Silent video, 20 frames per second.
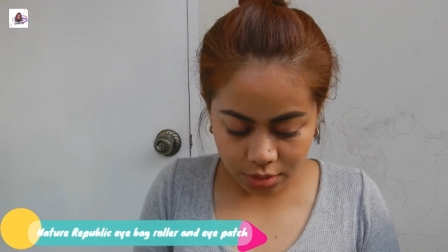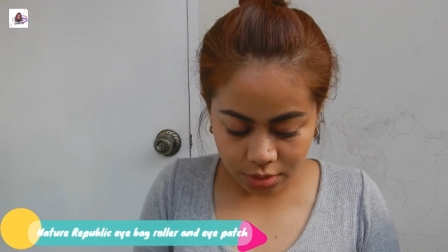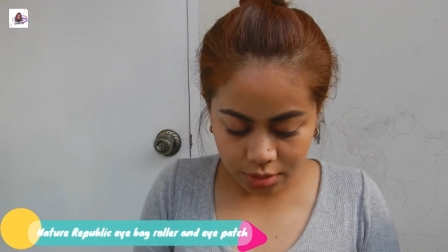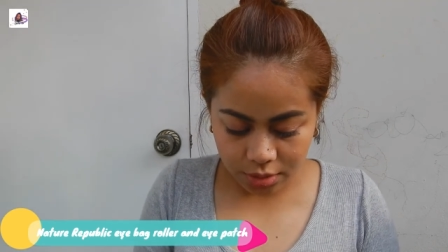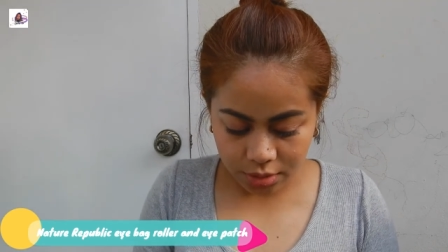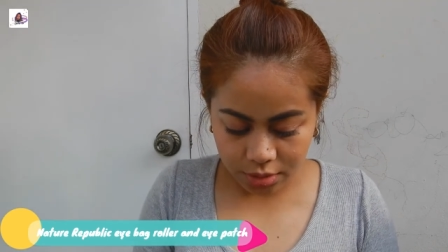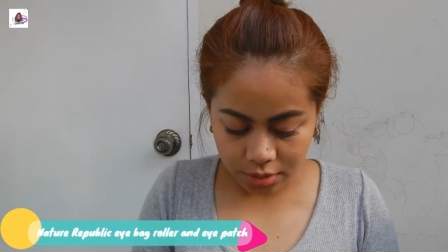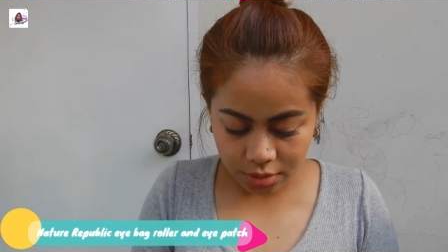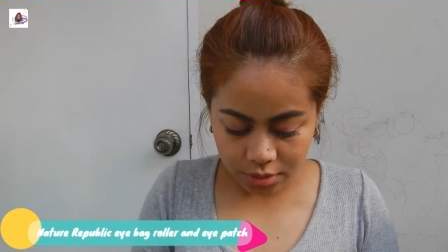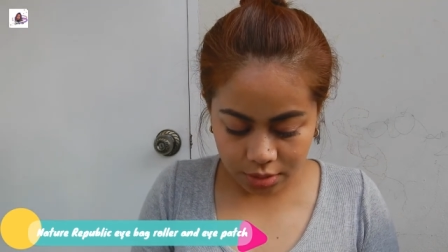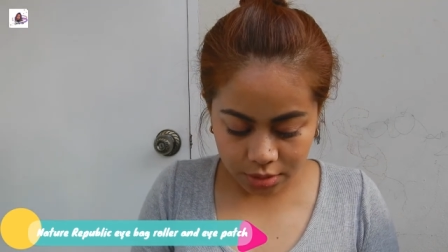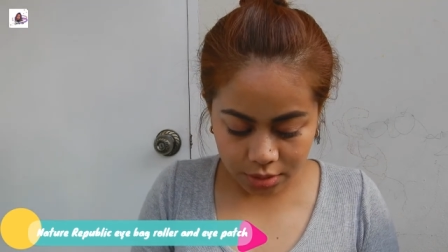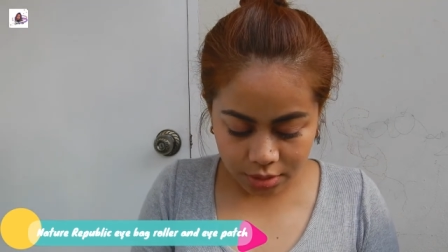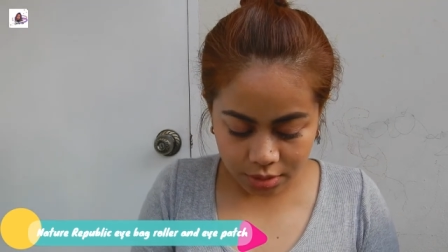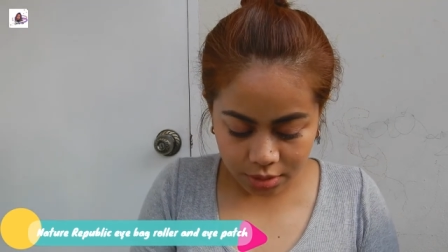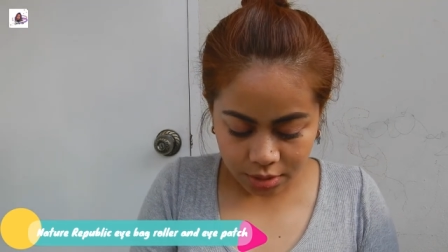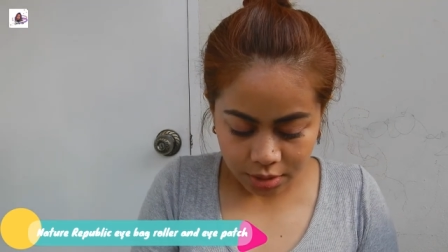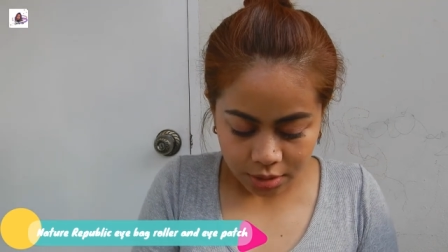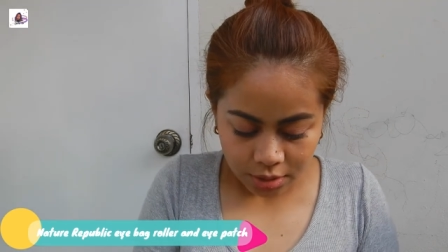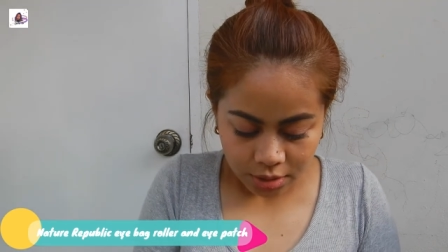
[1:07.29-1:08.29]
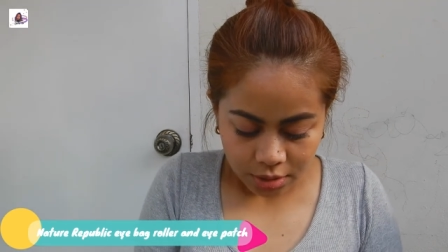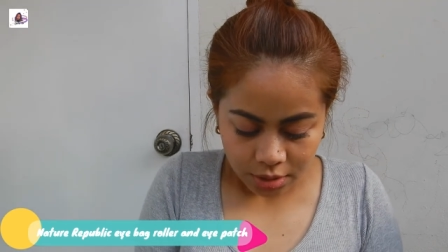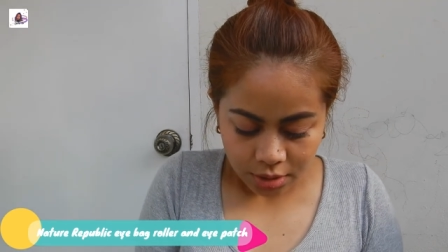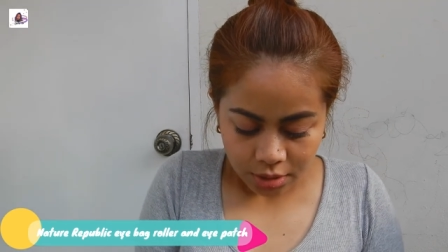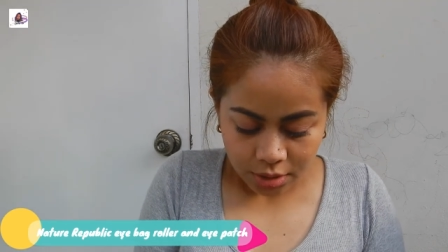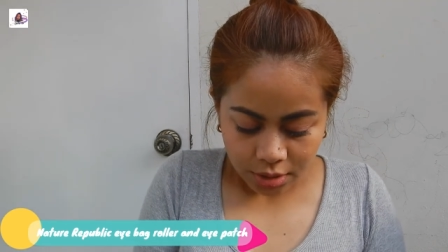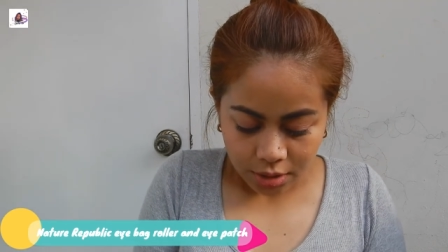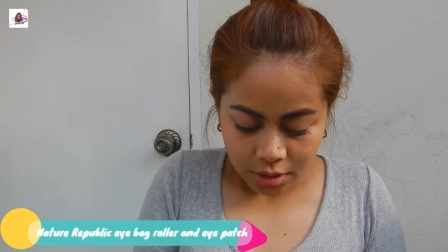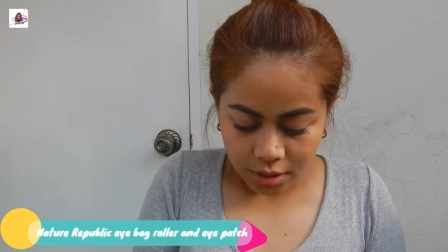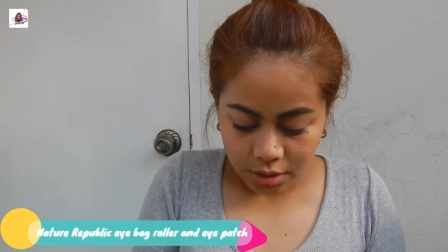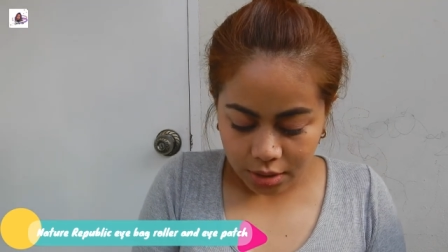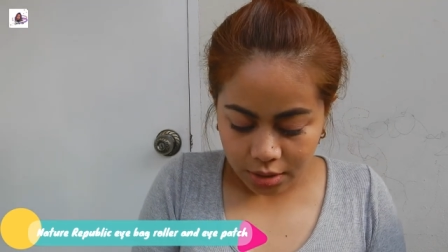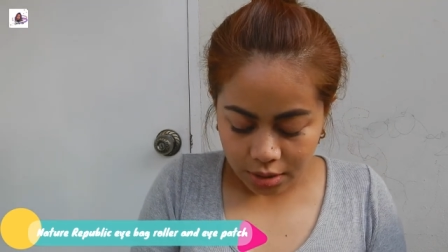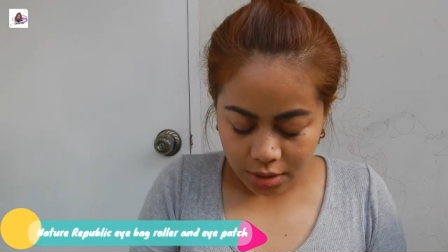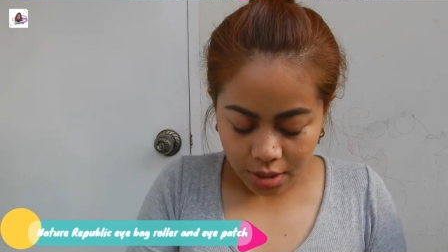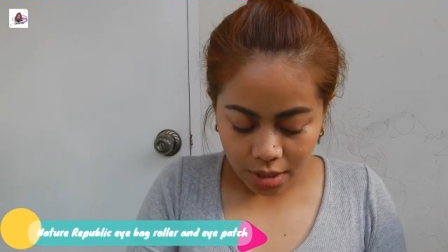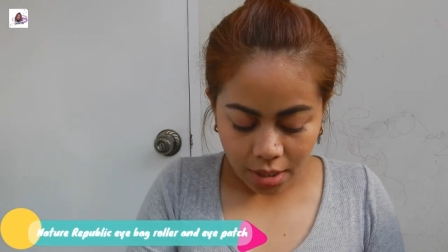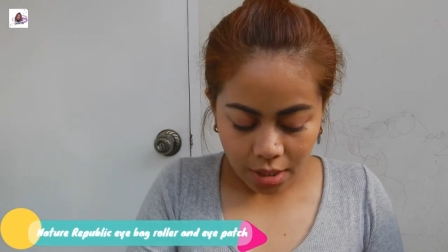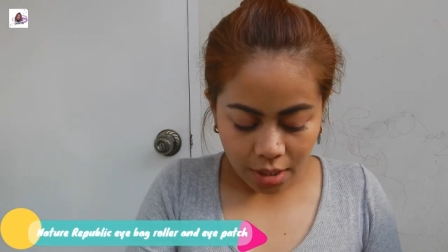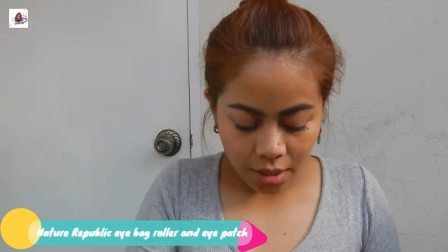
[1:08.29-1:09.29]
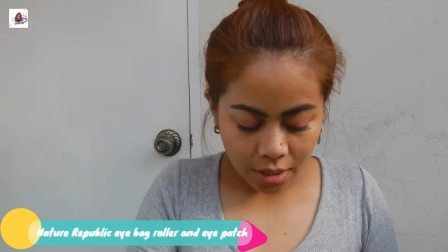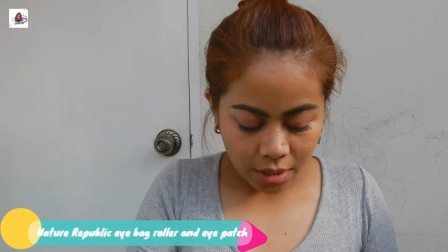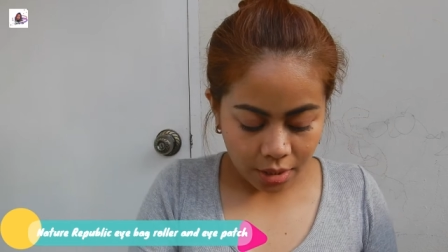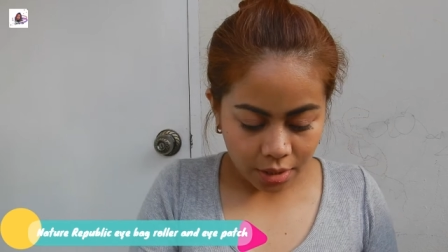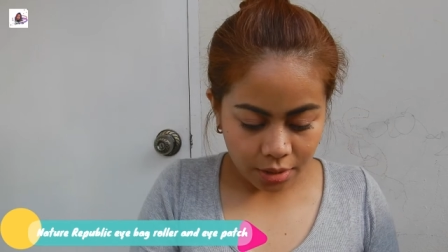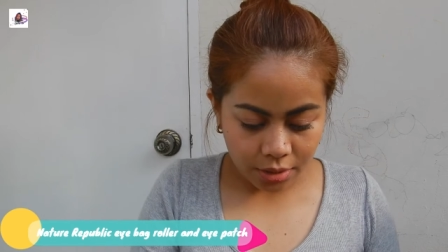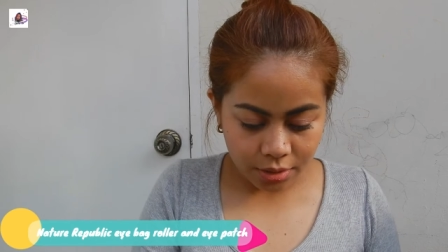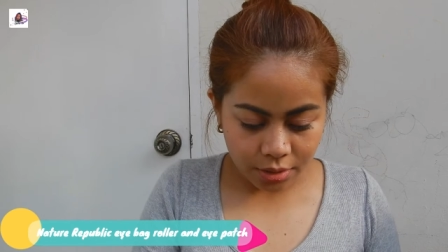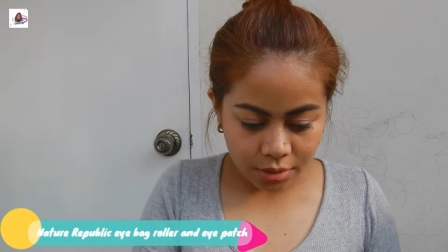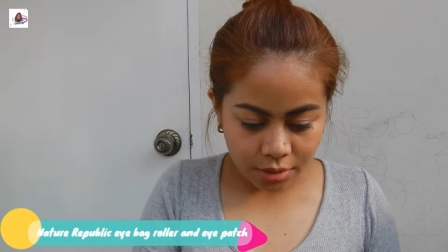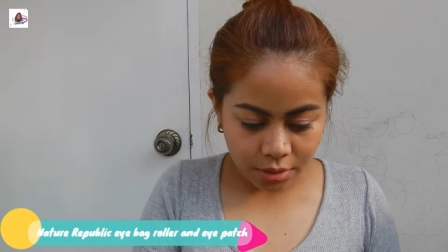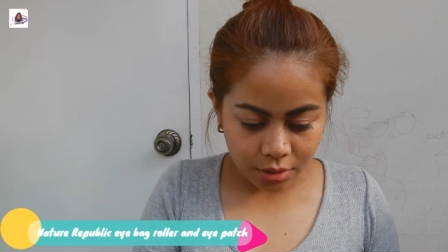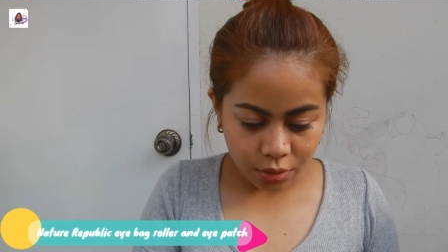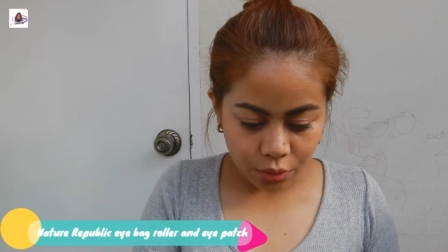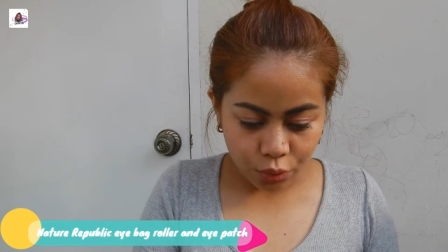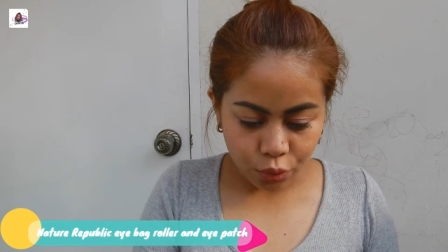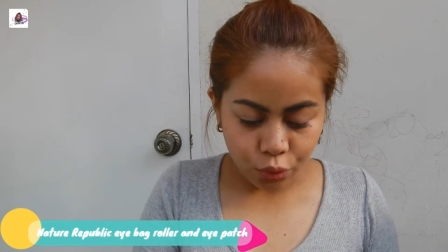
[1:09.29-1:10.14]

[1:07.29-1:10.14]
is it has